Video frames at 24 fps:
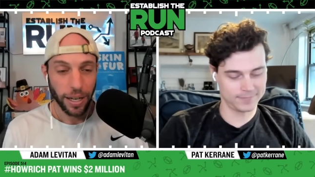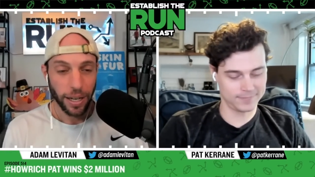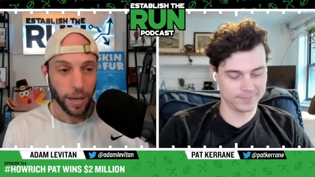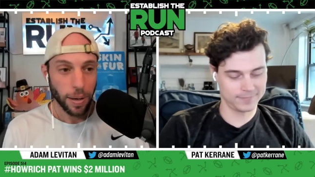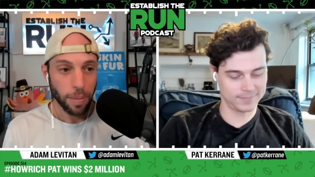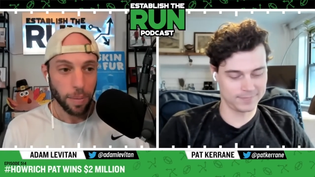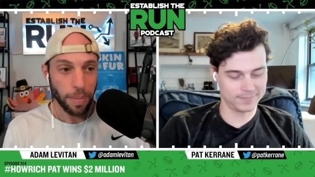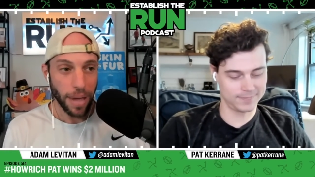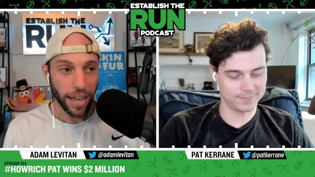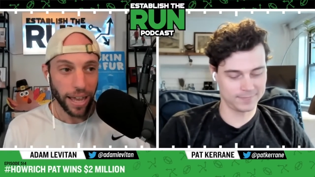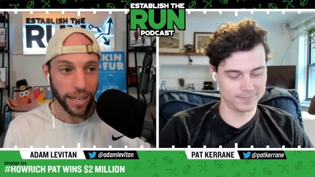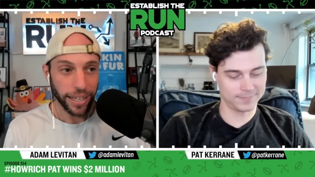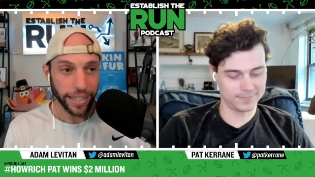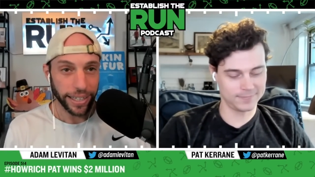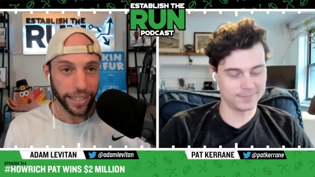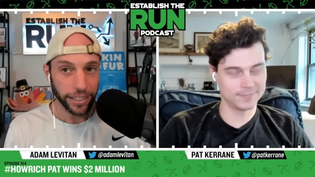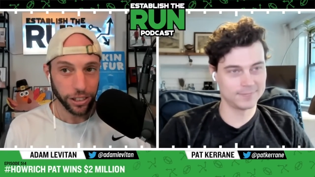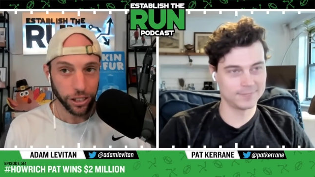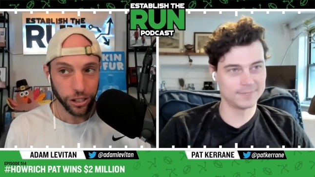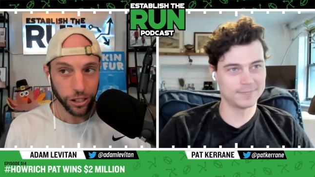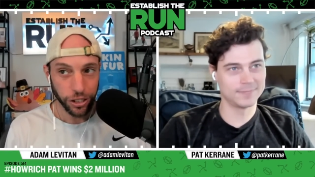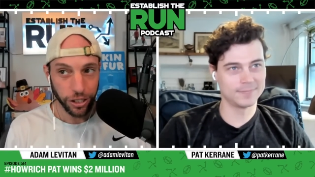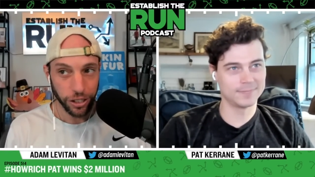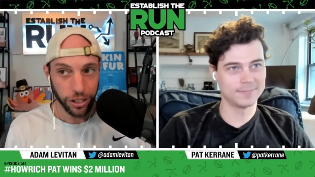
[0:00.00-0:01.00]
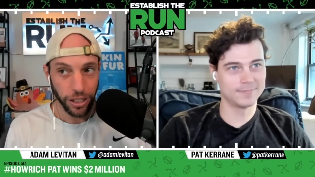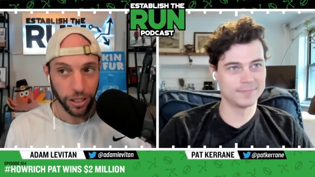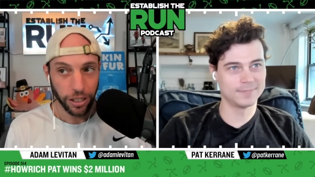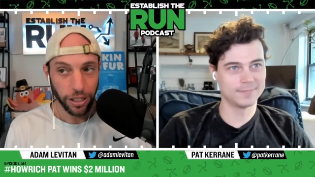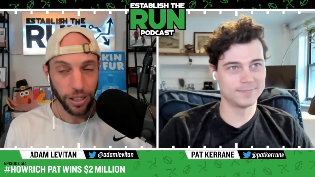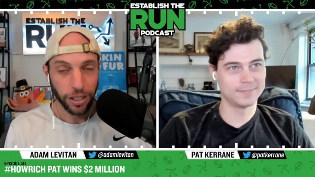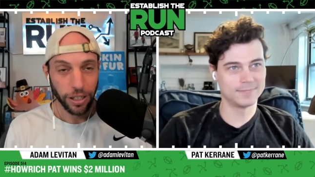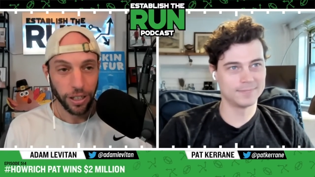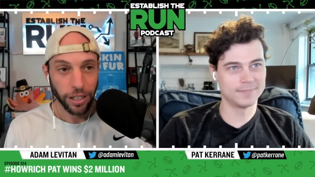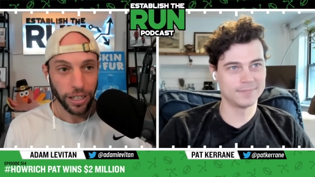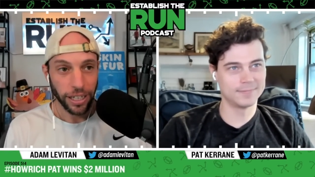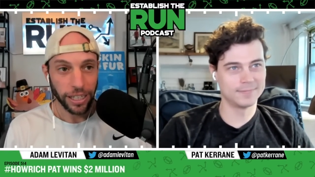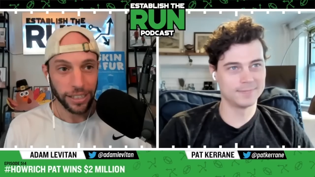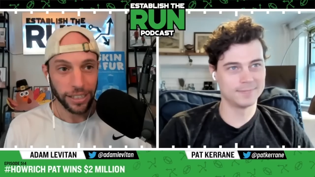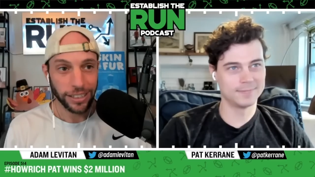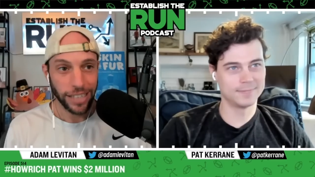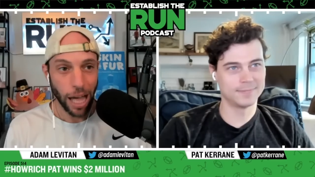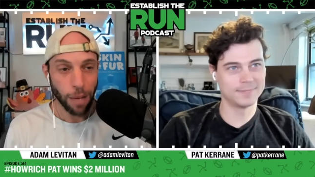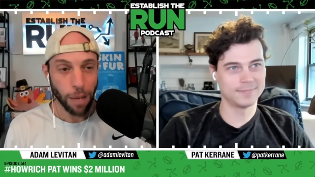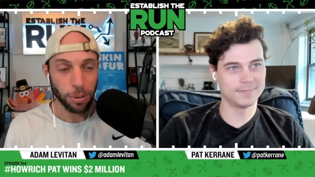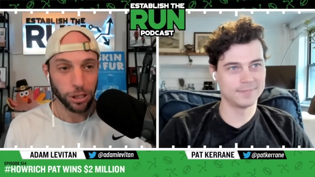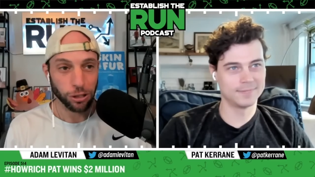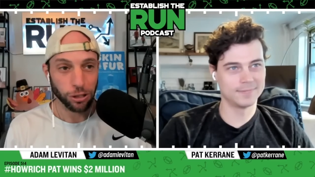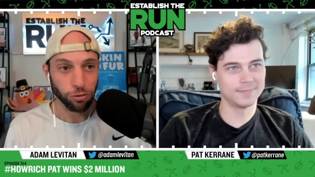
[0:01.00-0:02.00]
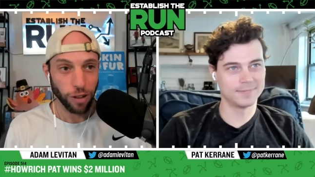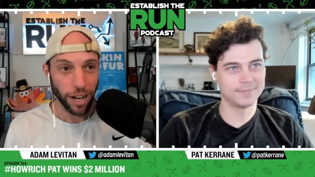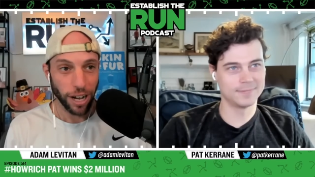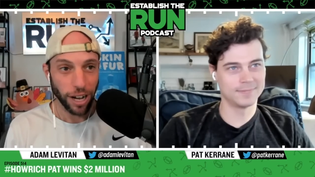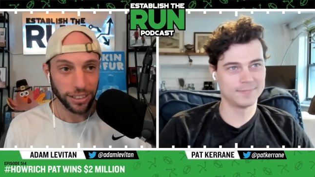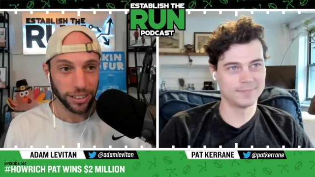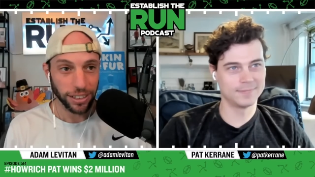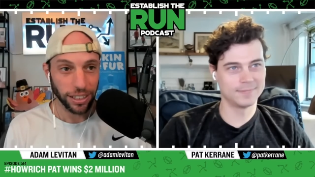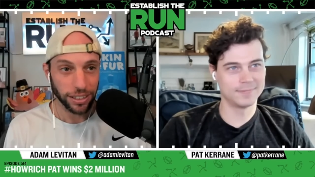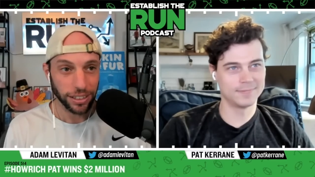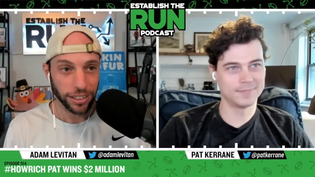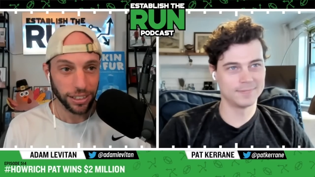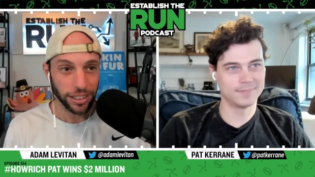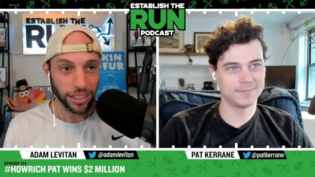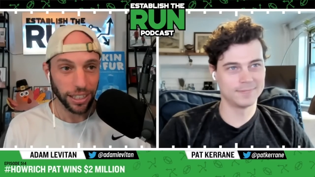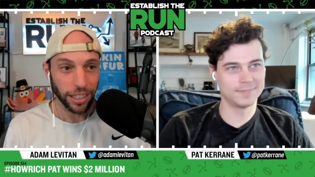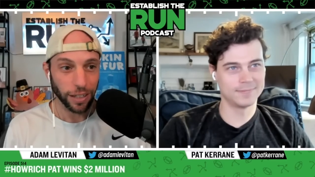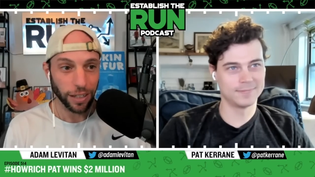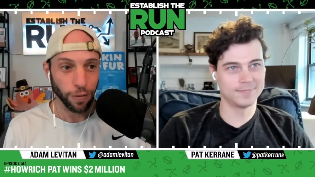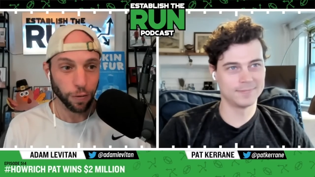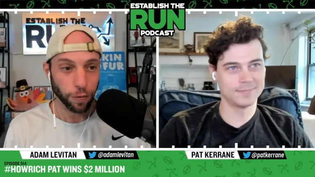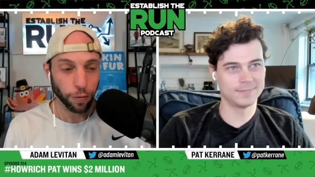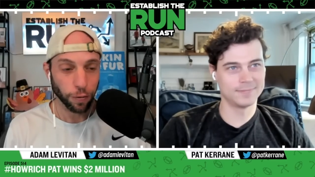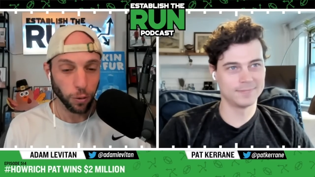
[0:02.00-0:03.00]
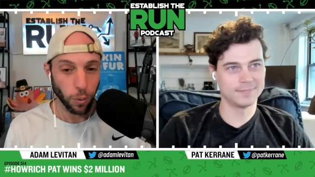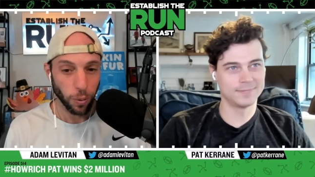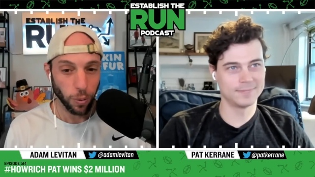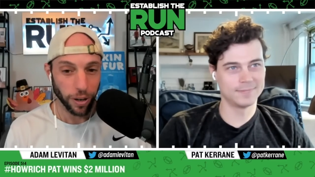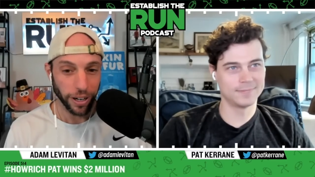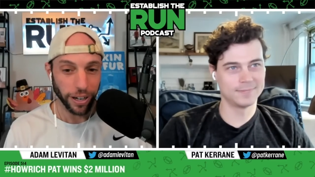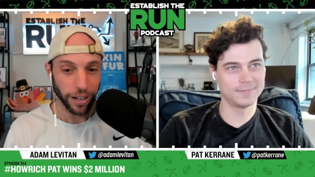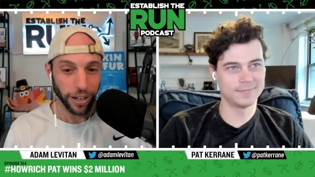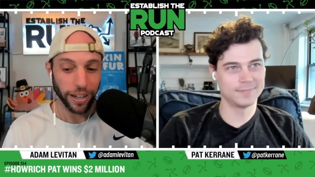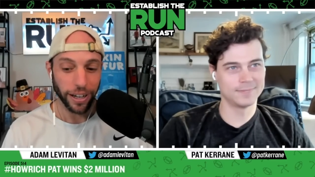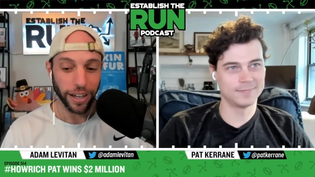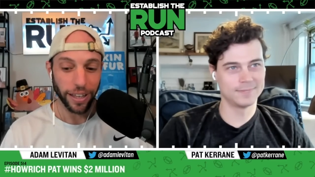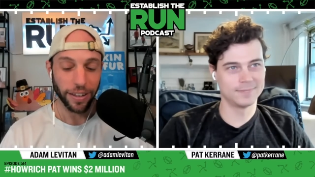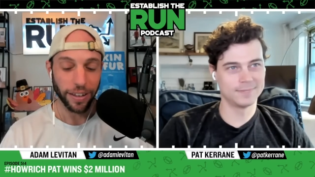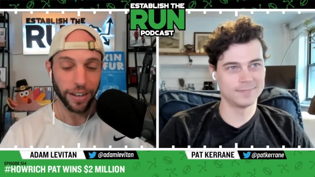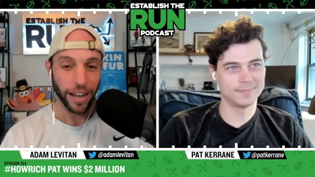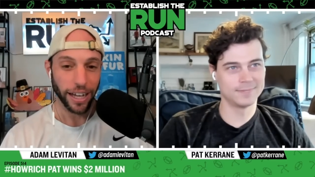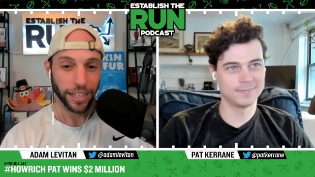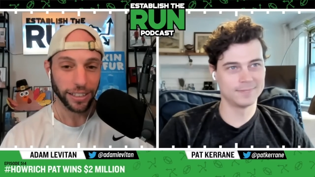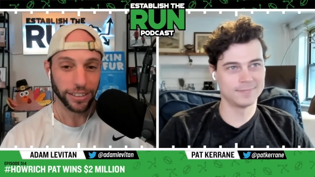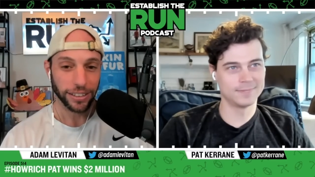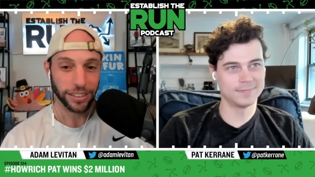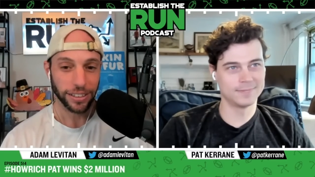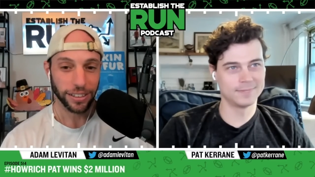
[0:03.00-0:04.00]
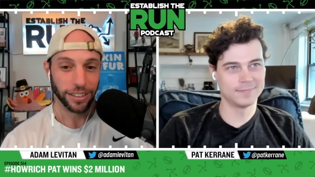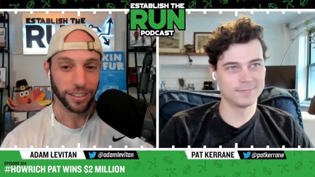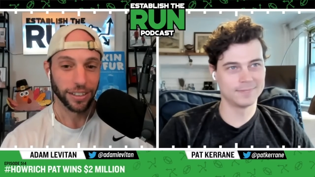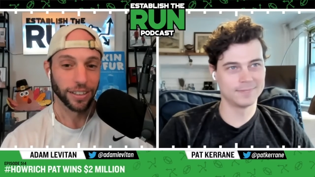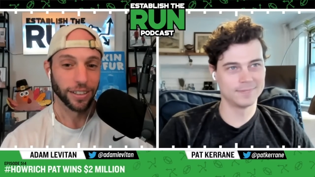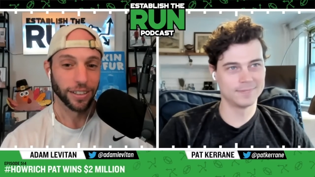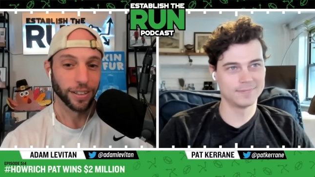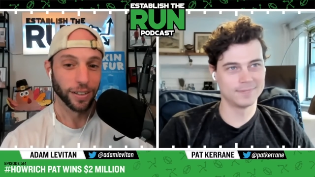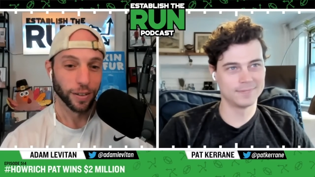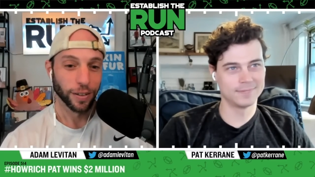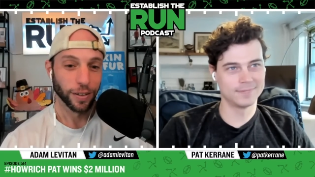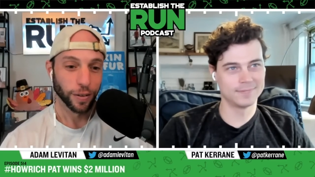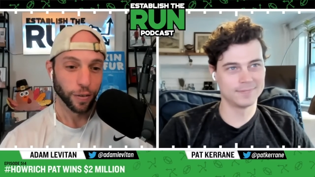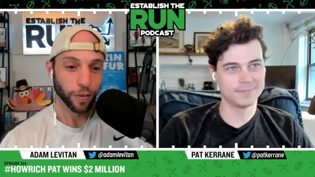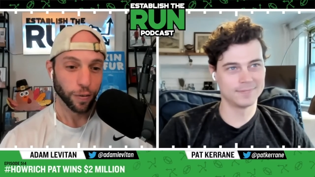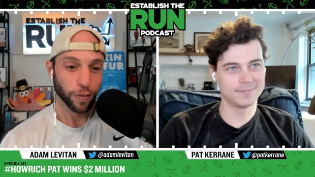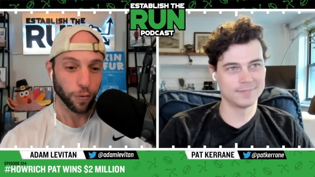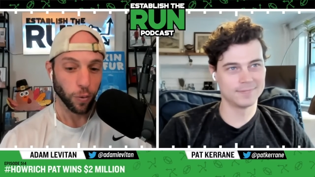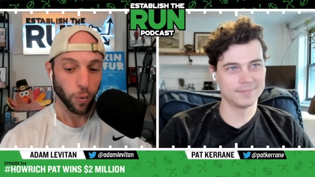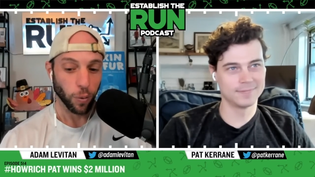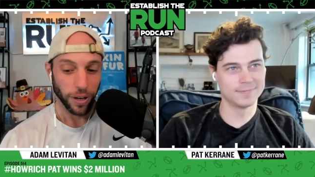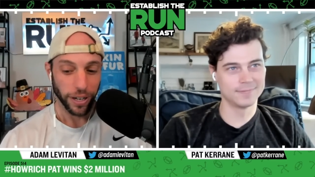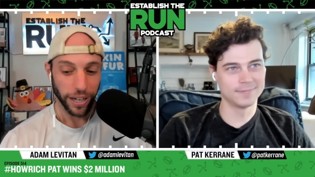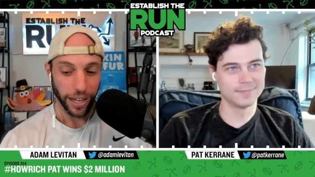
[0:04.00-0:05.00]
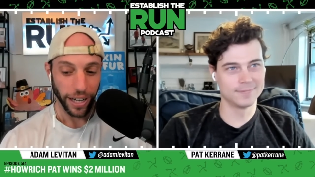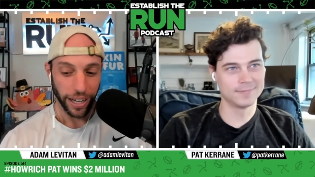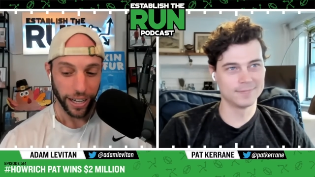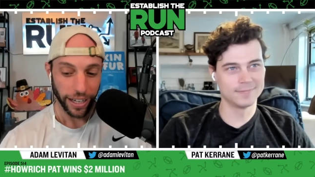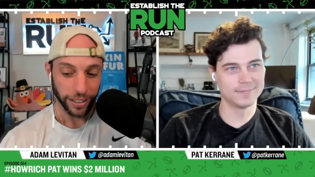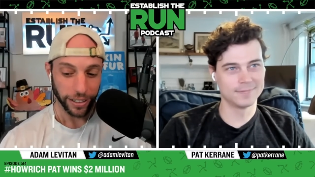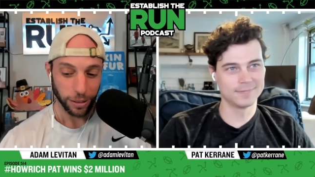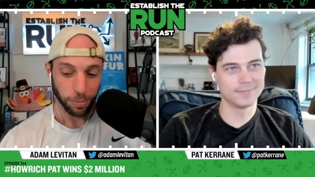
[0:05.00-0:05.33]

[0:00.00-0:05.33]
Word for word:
Speaker 1: "Man, he should establish residency in Florida in the next four days."